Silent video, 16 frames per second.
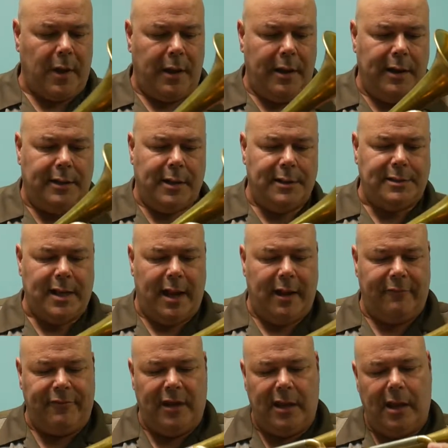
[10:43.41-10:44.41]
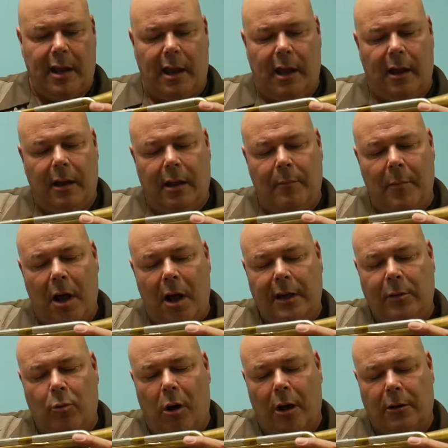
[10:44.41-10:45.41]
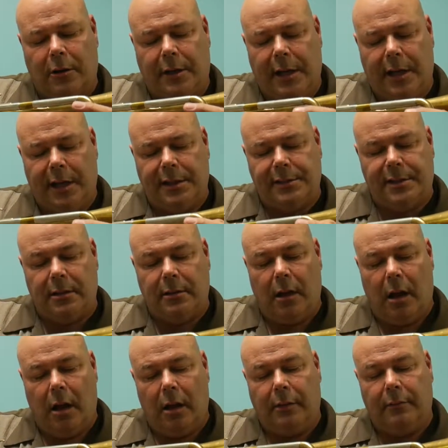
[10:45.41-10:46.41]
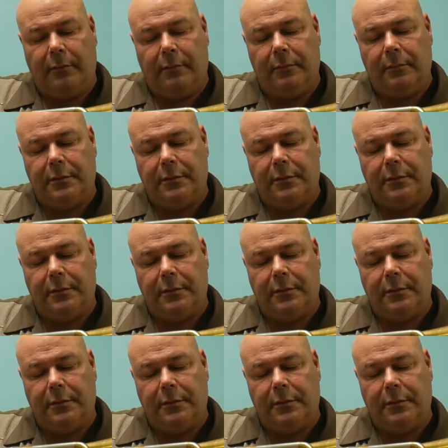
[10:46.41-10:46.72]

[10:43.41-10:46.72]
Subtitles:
It does have the Amati water keys on